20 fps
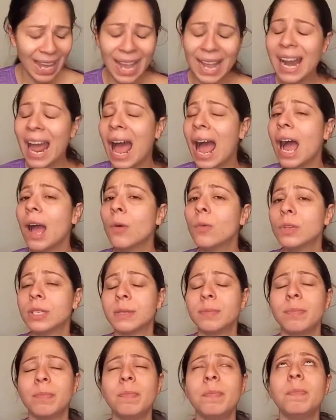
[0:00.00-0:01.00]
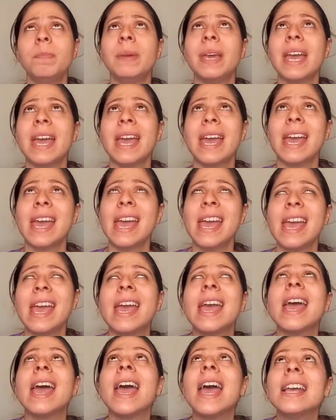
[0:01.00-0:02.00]
And I was
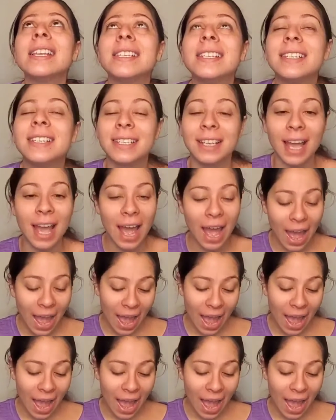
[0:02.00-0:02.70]
pissed.